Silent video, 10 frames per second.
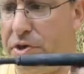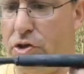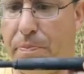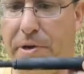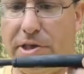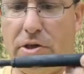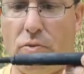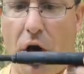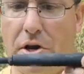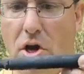is your piston
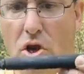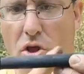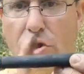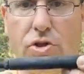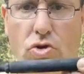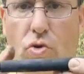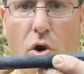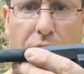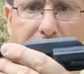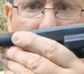rod. The two
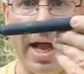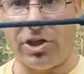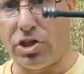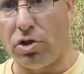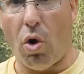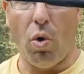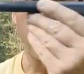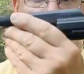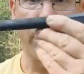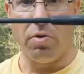are attached, and the whole
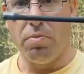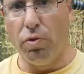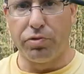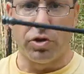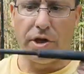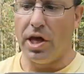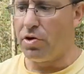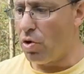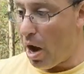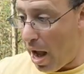thing moves
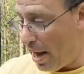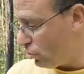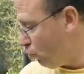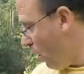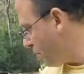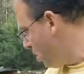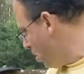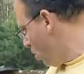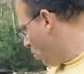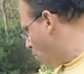together as one.
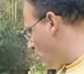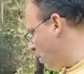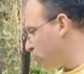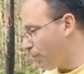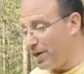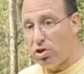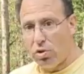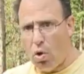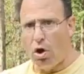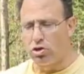So that's the
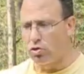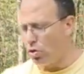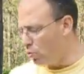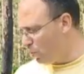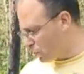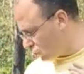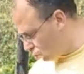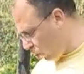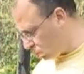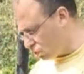long stroke. With the
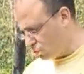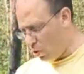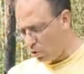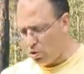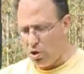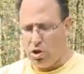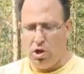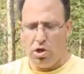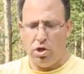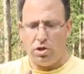short stroke,
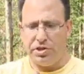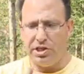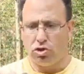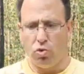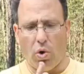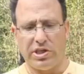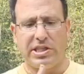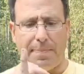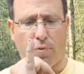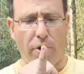these two are
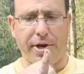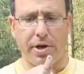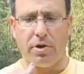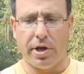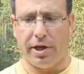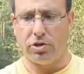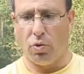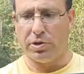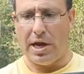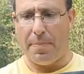separated. Okay, so
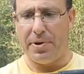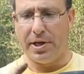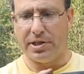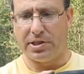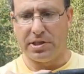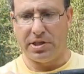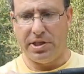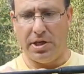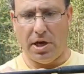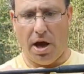what's happening is
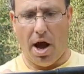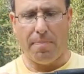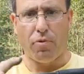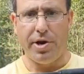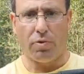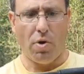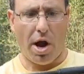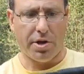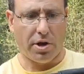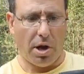the operating
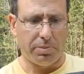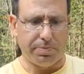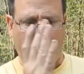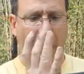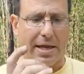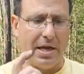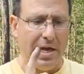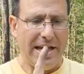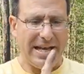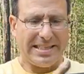rod comes back,
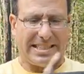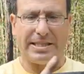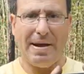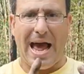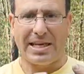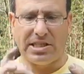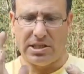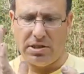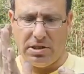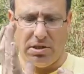
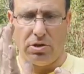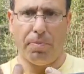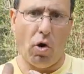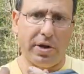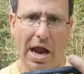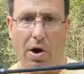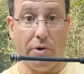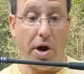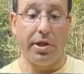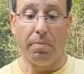smacks the bolt
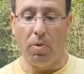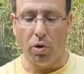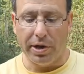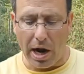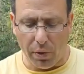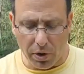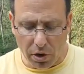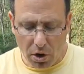carrier, and the bolt carrier